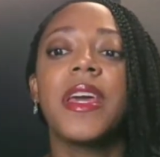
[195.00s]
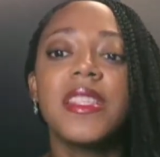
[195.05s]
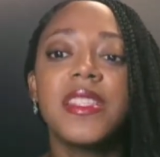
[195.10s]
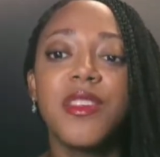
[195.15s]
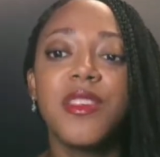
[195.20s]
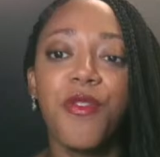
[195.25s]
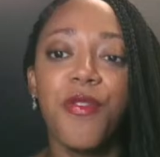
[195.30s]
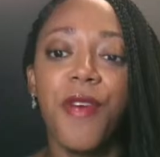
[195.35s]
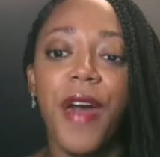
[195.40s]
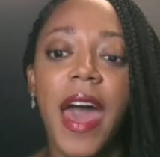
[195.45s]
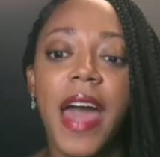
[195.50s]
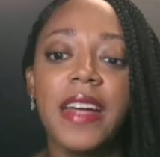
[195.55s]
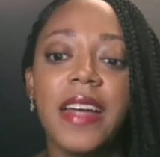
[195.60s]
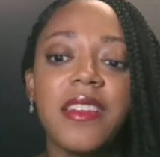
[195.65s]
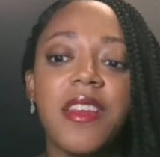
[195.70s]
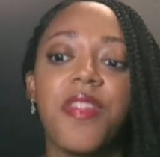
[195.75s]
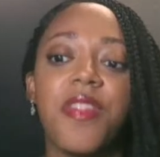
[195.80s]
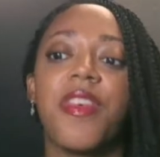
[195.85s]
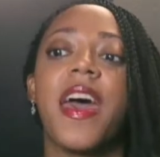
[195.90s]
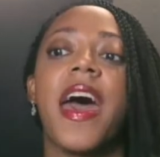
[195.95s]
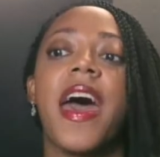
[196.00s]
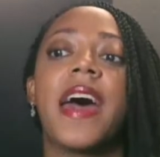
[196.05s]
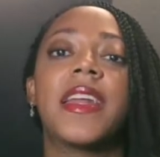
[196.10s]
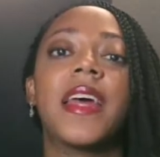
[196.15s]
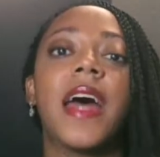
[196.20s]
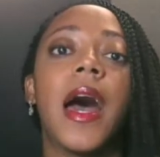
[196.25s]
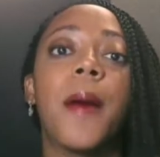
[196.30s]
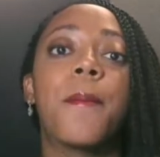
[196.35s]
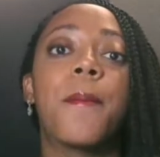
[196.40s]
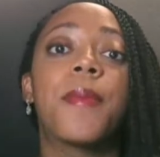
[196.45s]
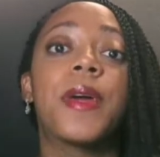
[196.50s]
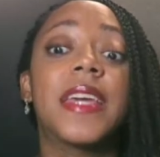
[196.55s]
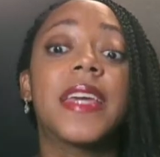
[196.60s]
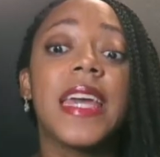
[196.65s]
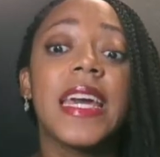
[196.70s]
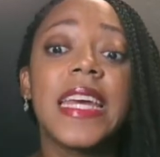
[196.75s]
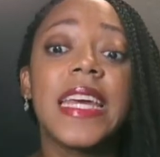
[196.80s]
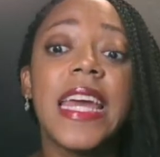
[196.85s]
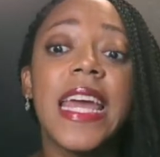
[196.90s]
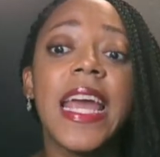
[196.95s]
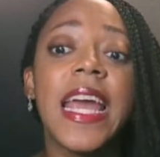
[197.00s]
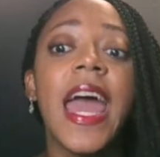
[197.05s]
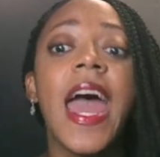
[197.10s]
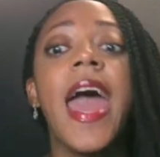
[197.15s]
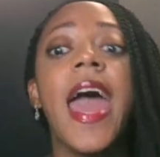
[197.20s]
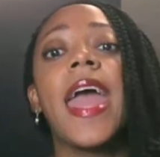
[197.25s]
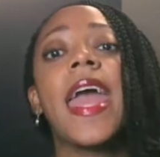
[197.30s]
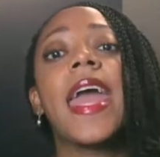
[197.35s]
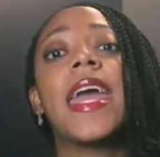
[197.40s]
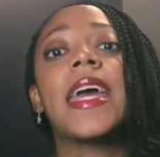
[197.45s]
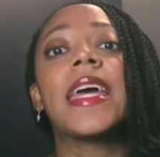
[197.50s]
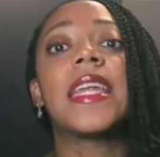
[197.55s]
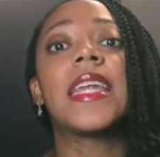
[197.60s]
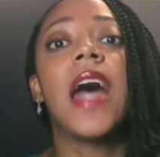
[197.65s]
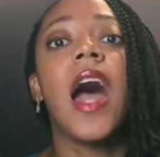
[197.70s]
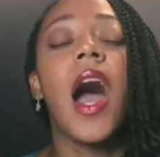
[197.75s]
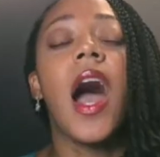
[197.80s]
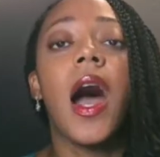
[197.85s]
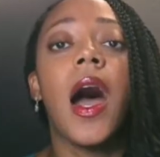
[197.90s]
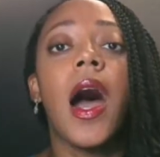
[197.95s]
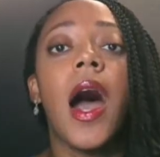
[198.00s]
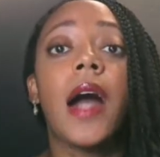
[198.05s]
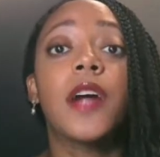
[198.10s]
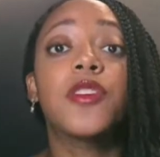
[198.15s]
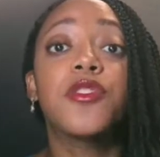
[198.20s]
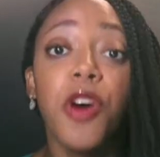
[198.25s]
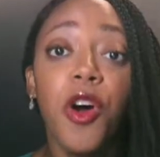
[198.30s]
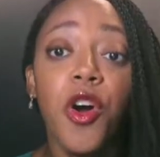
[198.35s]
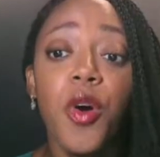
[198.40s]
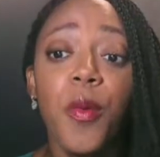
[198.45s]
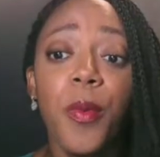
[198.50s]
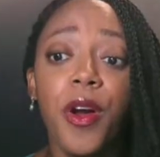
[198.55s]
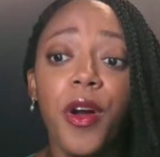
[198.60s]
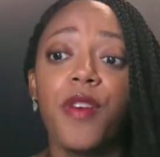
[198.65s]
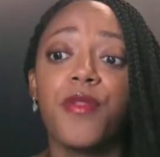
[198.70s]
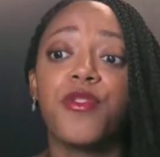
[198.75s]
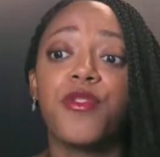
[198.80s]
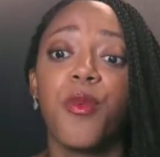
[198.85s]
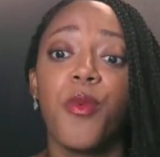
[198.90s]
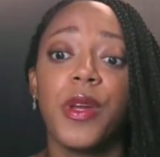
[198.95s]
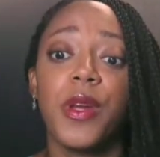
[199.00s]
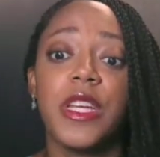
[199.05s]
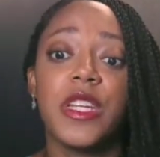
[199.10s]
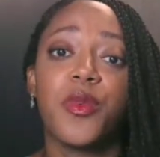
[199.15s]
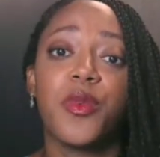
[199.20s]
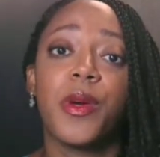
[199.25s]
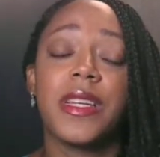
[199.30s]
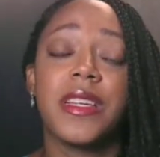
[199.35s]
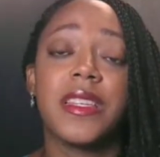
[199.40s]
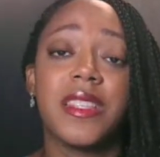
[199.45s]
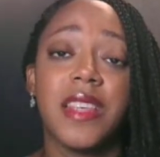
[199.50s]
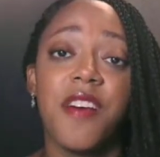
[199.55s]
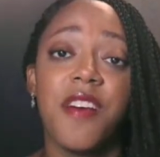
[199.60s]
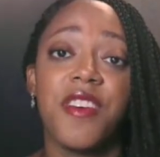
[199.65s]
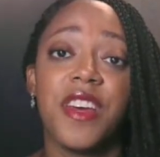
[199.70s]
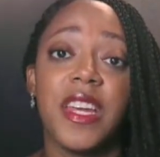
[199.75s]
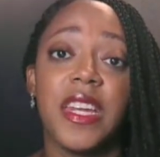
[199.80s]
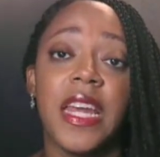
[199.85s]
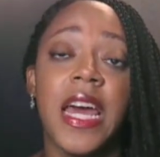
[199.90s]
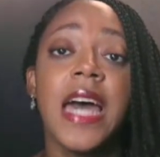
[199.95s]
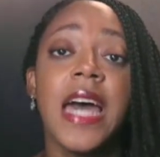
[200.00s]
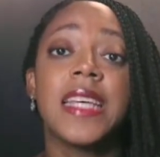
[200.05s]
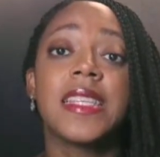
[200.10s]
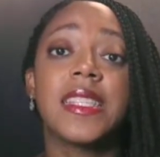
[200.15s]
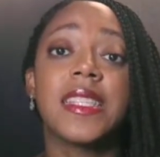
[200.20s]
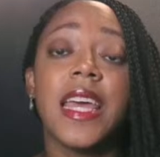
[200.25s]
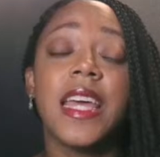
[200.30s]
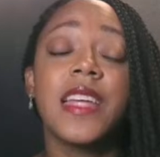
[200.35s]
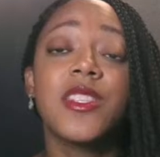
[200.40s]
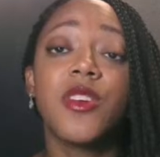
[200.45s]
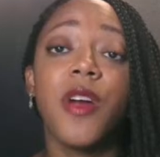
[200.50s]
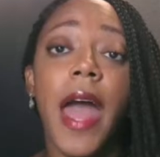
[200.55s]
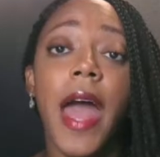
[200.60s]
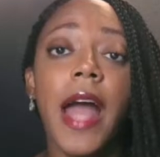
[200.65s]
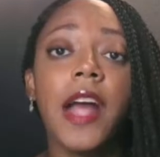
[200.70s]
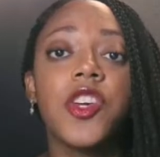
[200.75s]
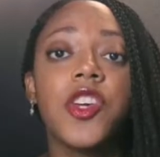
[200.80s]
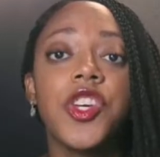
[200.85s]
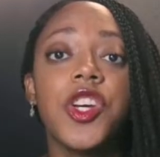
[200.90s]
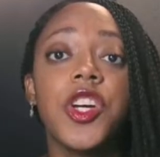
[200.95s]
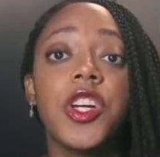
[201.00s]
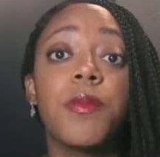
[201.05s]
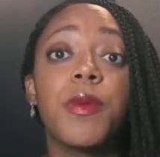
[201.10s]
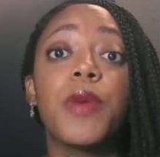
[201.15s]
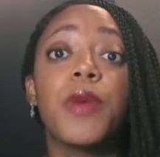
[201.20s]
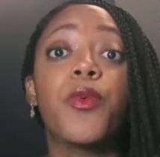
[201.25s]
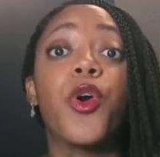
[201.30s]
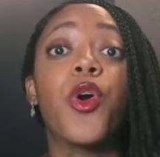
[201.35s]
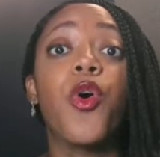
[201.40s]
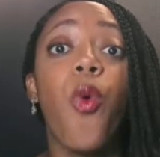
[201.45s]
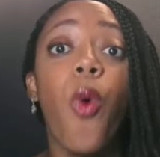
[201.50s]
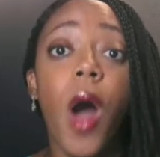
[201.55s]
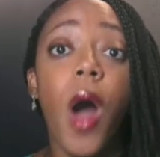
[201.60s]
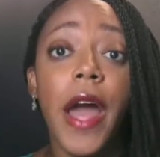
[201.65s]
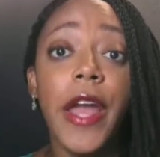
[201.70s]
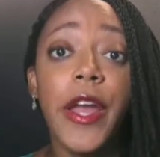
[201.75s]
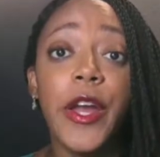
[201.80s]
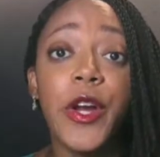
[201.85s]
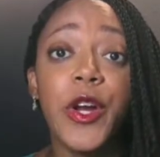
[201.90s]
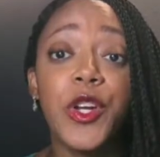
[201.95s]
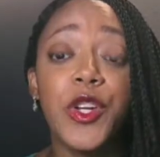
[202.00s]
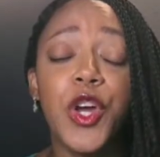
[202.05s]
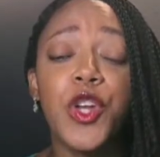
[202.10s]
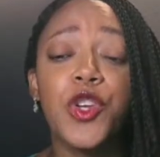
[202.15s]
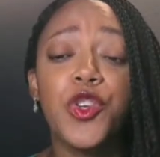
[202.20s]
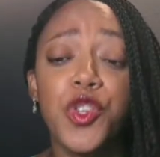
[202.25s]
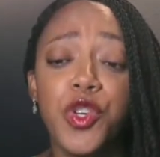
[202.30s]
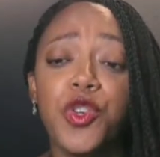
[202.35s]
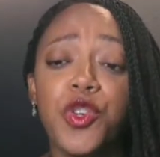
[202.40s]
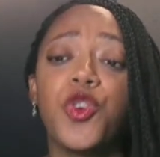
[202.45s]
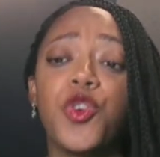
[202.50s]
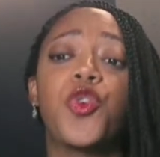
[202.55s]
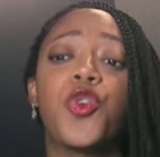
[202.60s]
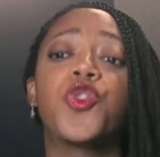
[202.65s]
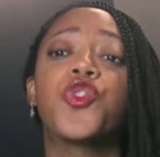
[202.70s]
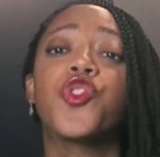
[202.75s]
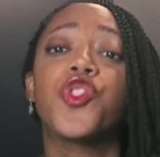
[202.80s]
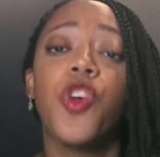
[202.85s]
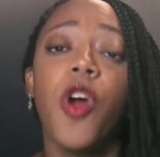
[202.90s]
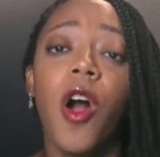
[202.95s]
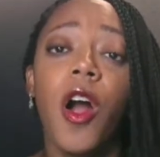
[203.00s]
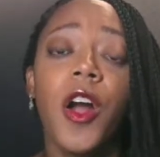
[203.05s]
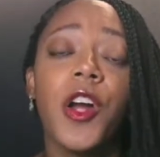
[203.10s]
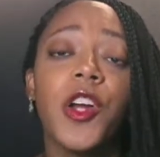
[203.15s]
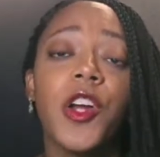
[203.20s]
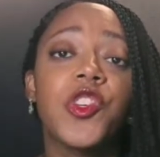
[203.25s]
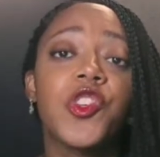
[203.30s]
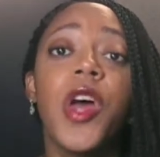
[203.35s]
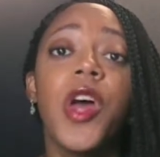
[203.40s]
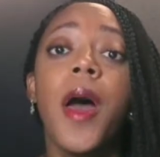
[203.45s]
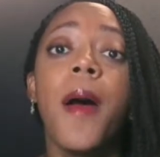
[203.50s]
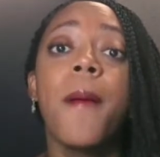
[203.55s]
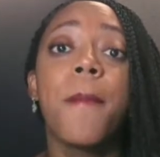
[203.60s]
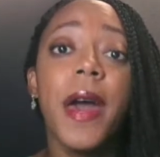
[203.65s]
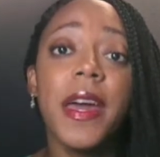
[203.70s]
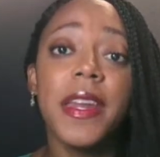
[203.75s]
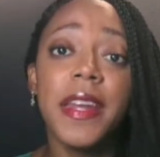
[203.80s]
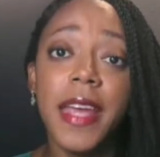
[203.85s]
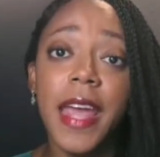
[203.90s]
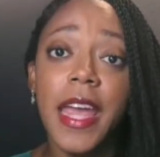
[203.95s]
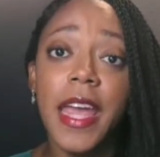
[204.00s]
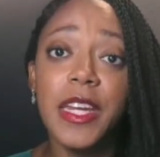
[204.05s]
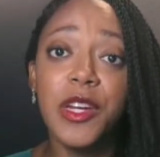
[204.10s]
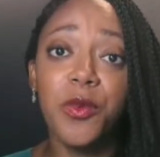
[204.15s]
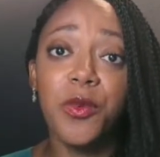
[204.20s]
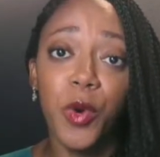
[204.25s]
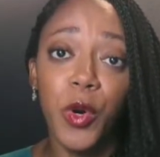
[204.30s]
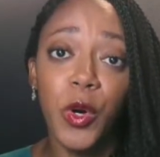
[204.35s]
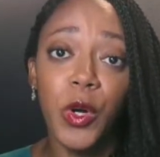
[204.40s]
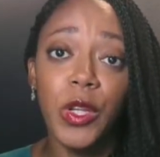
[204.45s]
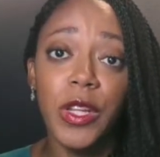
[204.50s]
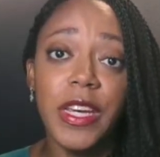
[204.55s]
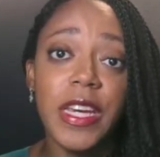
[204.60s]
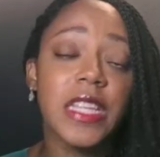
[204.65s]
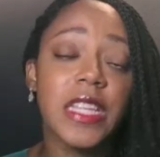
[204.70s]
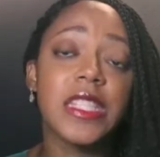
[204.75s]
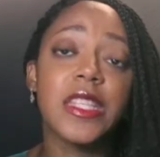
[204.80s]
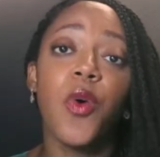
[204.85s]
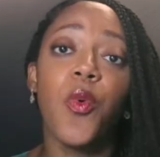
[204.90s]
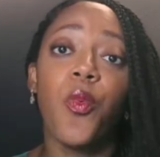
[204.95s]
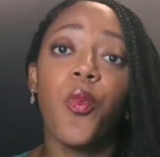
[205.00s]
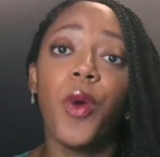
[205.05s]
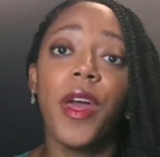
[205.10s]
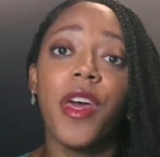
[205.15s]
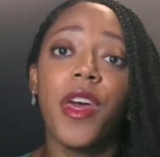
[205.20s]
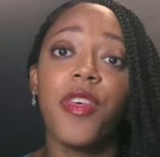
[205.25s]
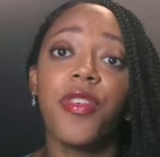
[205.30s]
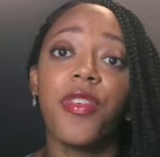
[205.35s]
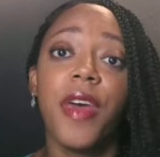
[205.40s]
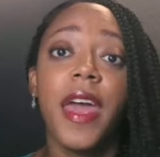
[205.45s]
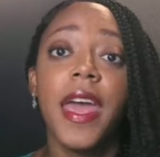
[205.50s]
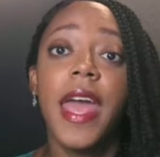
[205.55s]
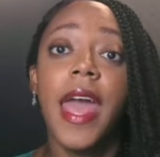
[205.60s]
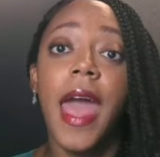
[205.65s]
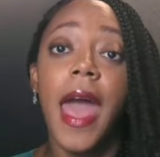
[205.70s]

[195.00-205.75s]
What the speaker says: is the fact that beginning in October of 2027, states are actually going to be required to charge Medicaid enrollees with